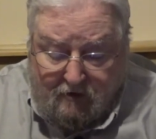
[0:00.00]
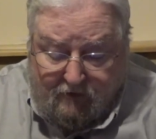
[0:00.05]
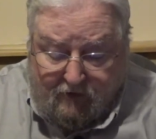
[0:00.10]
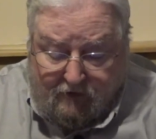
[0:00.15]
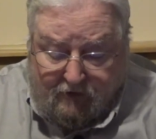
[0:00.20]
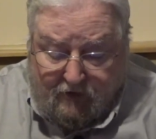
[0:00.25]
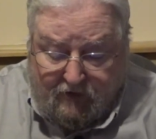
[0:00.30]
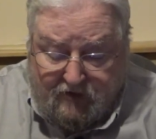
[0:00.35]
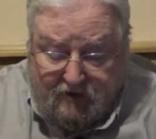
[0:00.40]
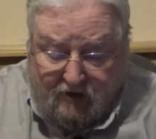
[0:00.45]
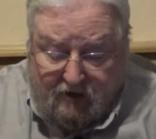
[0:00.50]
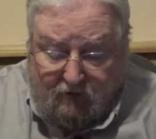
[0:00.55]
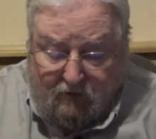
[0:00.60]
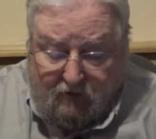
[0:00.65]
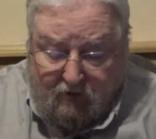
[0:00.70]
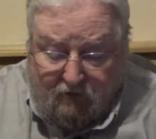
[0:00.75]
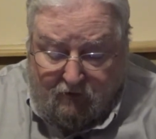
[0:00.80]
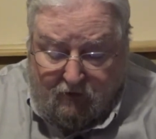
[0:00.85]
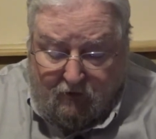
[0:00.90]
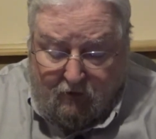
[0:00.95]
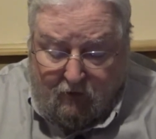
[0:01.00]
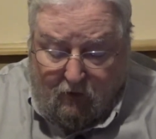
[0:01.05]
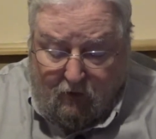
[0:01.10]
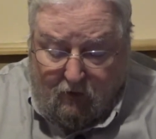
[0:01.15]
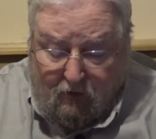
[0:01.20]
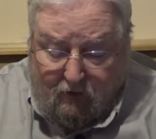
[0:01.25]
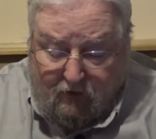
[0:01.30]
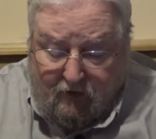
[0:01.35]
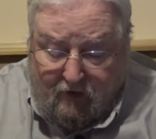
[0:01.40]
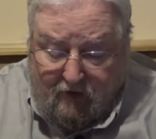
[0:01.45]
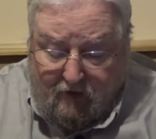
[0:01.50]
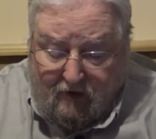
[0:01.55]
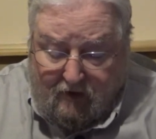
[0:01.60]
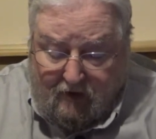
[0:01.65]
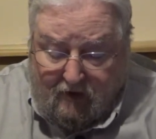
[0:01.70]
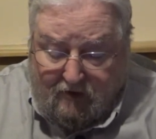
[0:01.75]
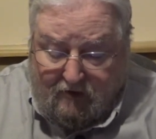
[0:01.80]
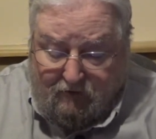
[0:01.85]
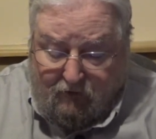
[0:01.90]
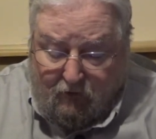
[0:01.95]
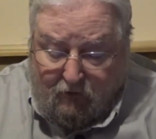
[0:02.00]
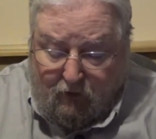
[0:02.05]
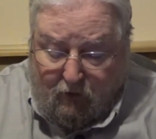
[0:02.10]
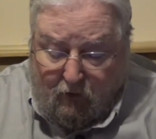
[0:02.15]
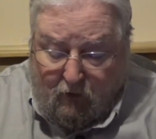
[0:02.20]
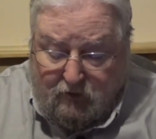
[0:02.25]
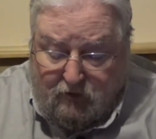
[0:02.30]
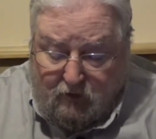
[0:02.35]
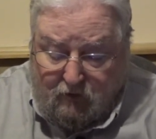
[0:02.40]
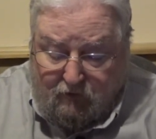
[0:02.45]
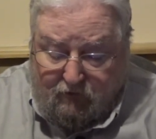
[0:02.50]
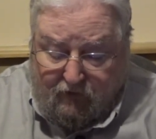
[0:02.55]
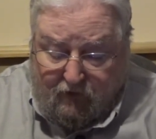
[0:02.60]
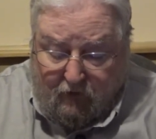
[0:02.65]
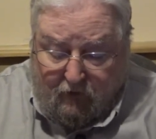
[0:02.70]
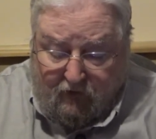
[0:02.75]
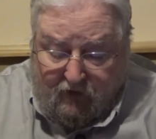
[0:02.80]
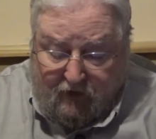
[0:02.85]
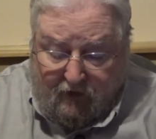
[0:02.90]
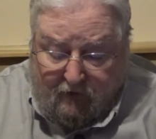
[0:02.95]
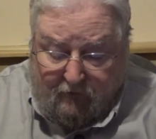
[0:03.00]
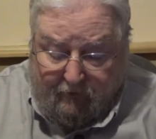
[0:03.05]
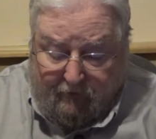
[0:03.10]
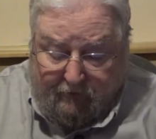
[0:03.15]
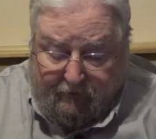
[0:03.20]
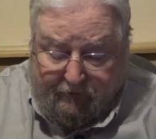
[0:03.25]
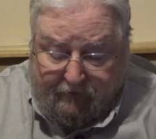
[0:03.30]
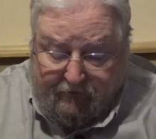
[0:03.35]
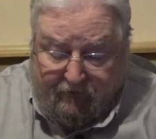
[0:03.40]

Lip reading: that the secret of the Lord is for those who fear him,